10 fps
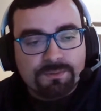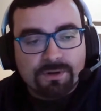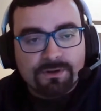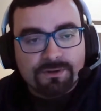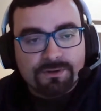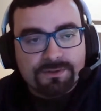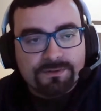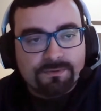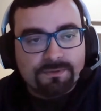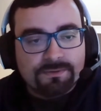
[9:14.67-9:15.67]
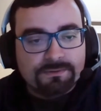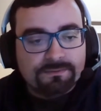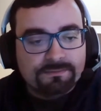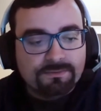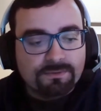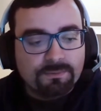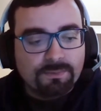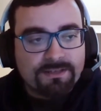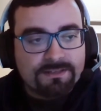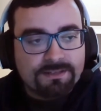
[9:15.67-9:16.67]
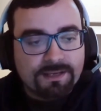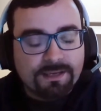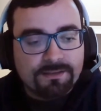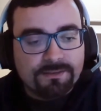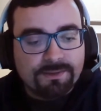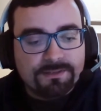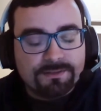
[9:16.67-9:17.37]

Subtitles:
marketers for past decade, right?